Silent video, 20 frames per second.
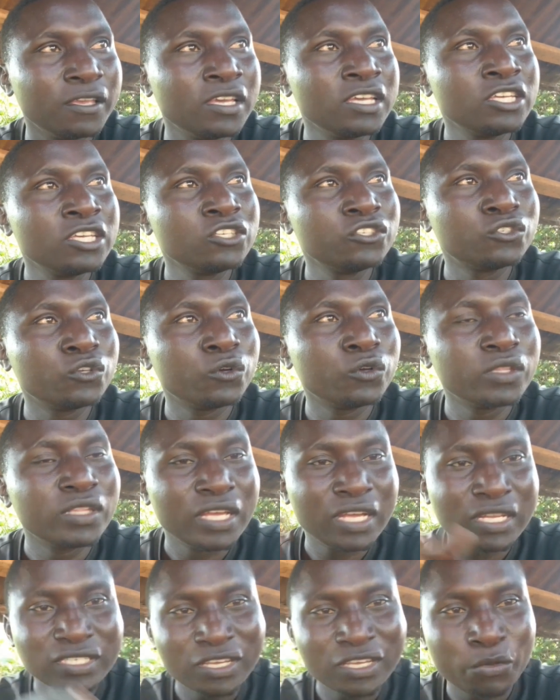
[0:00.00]
So
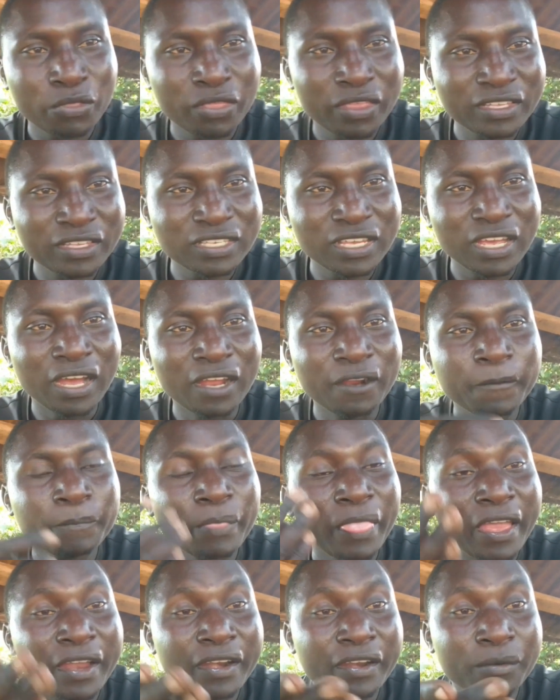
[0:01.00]
that's how things are.
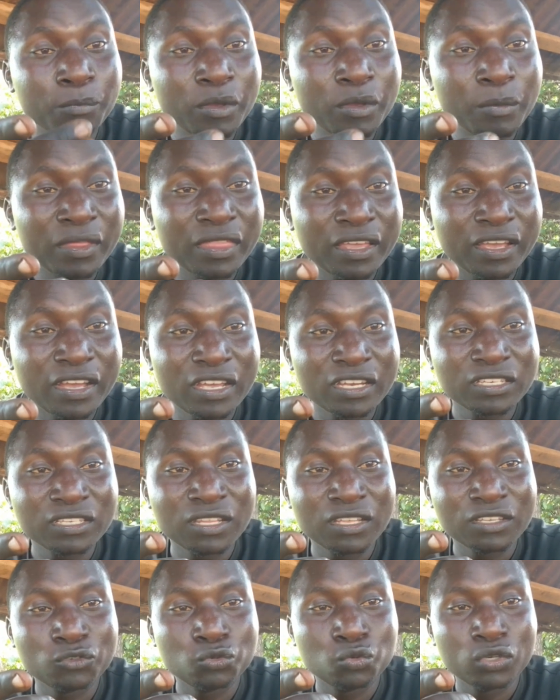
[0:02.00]
And remember, the cash that
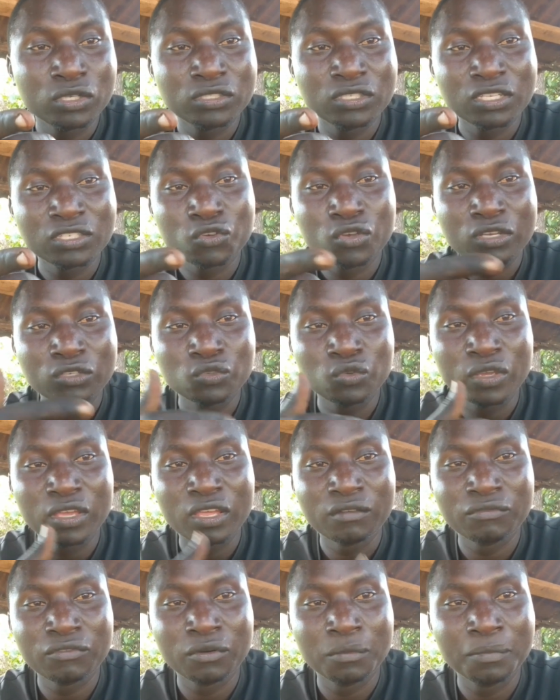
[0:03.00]
we are just going to get
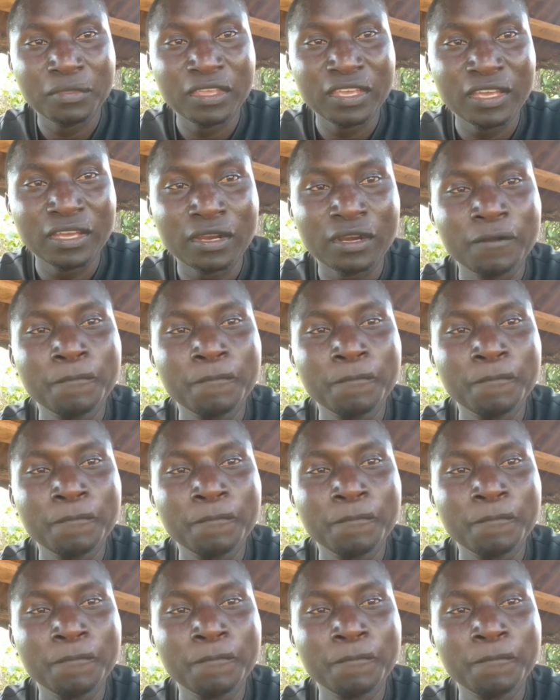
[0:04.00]
from there,